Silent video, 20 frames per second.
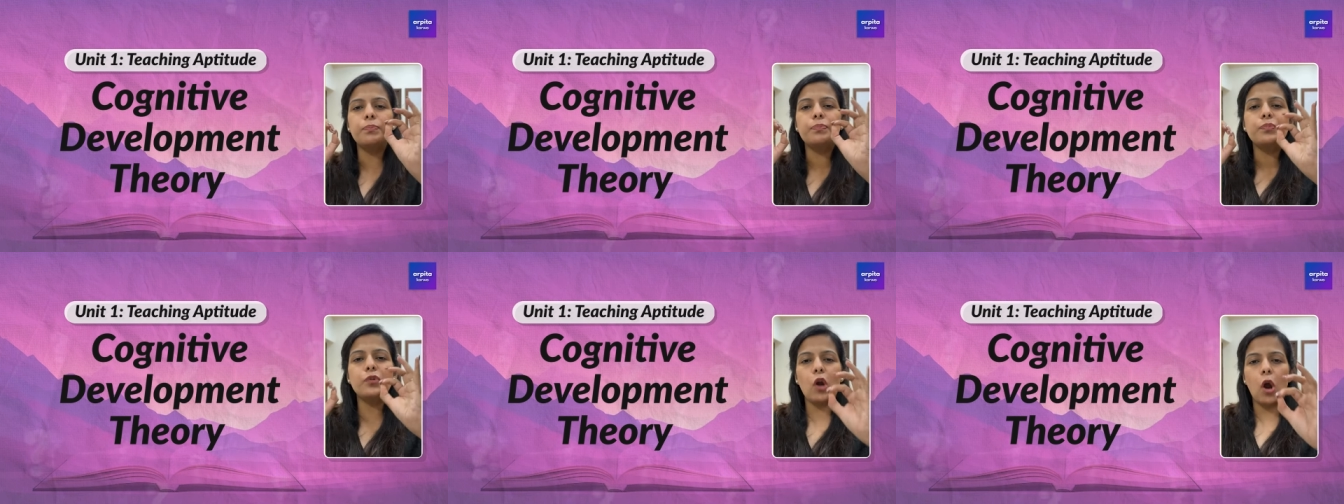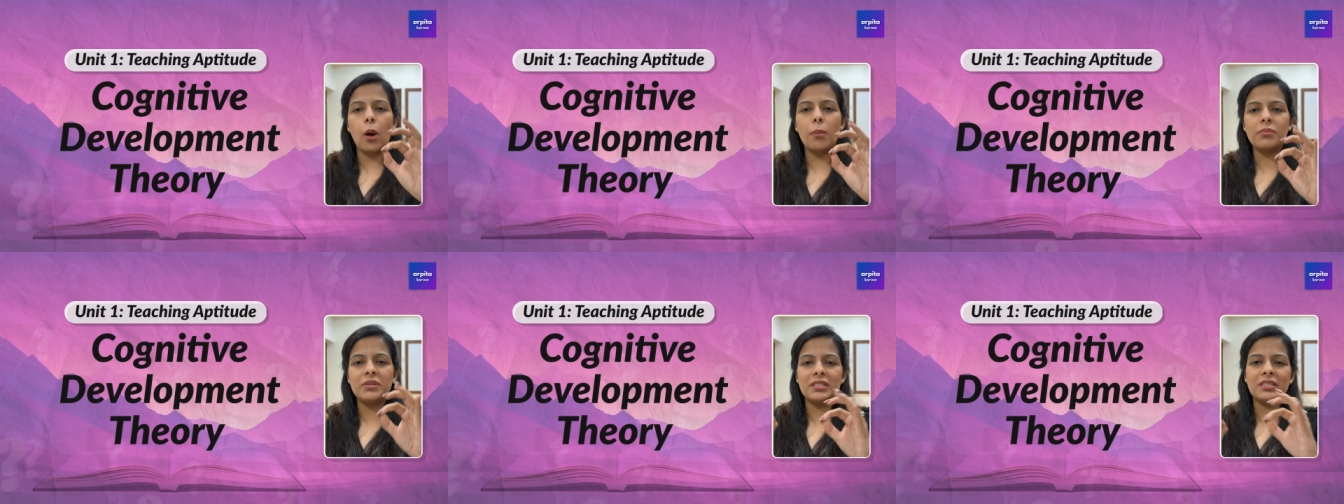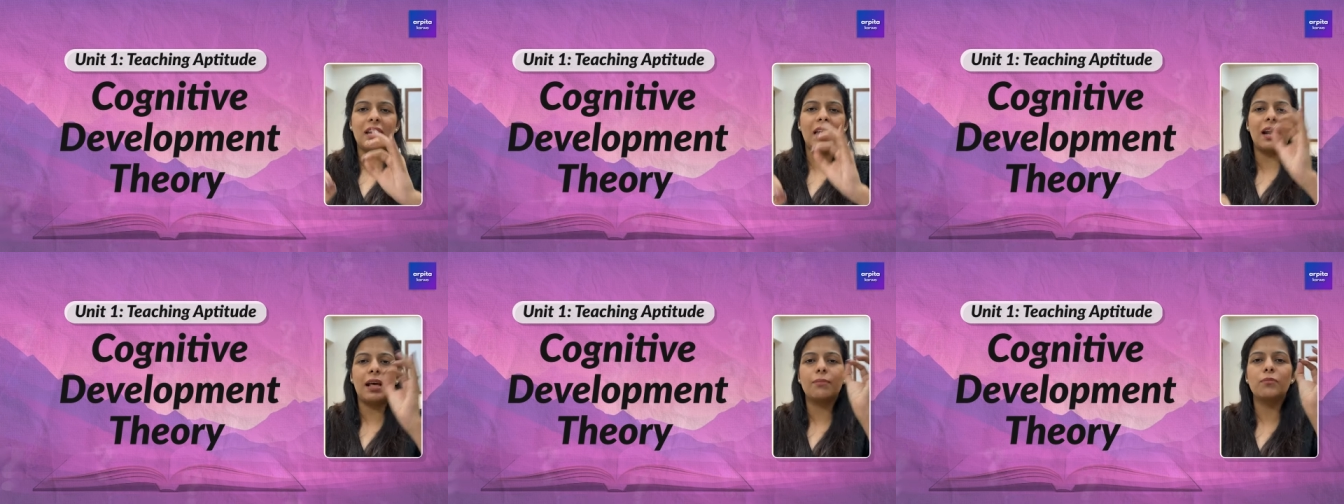promise
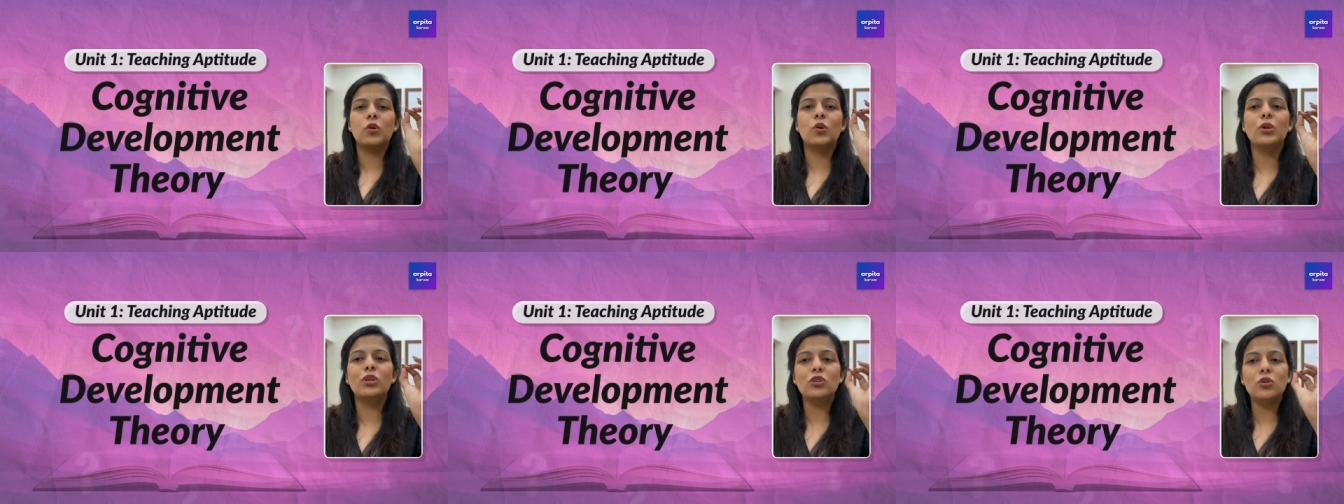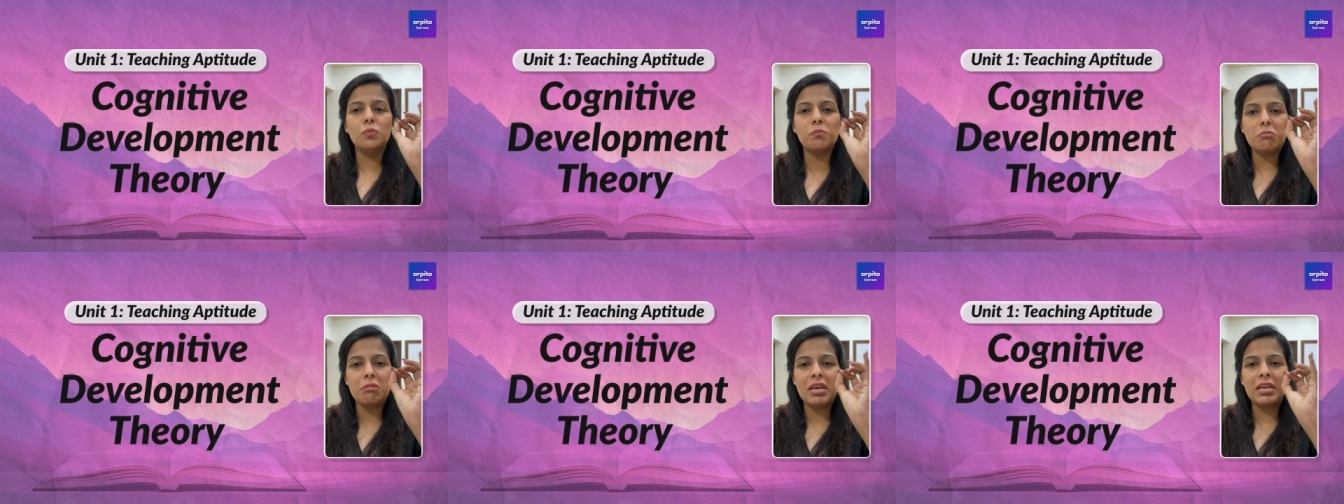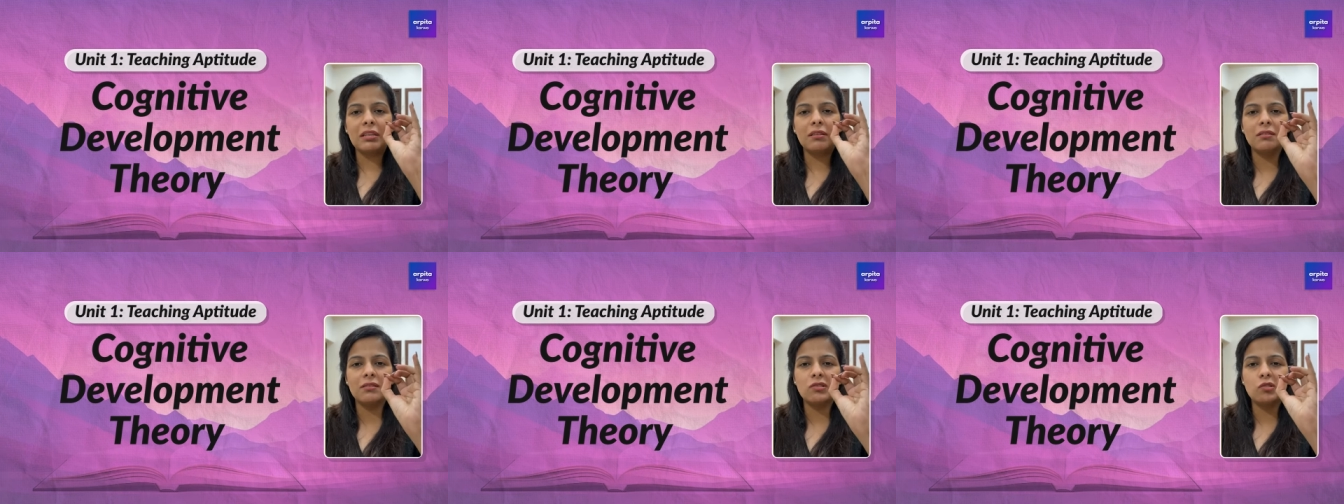that I'm going to
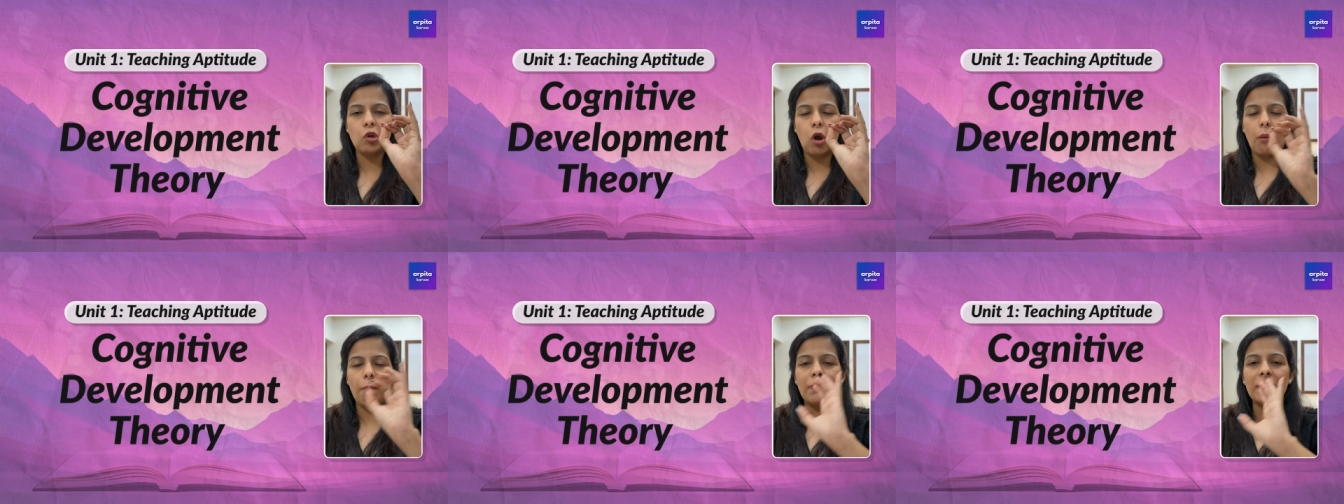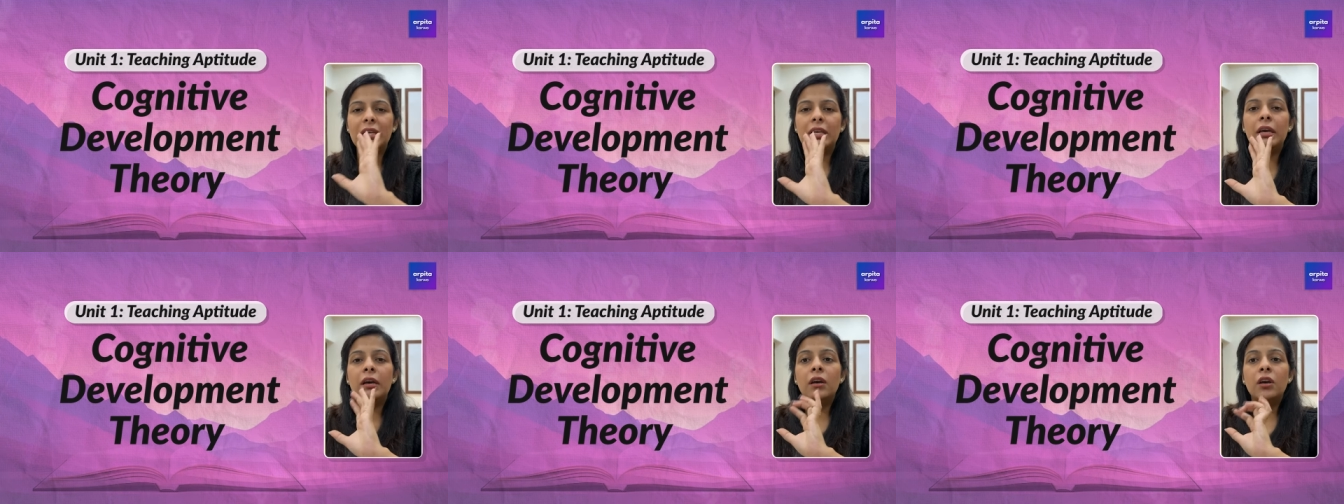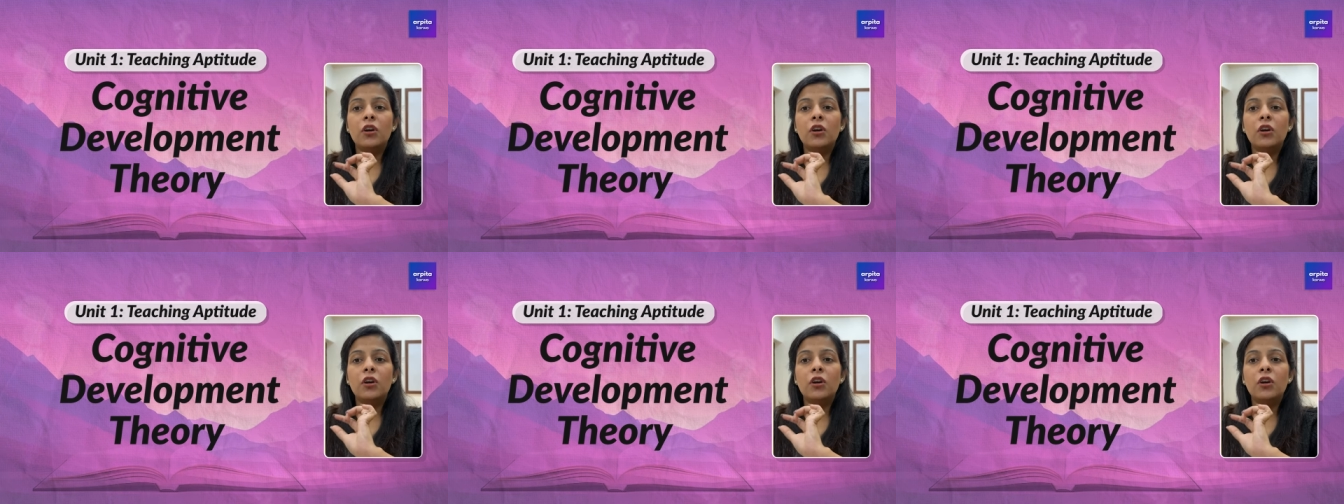make this topic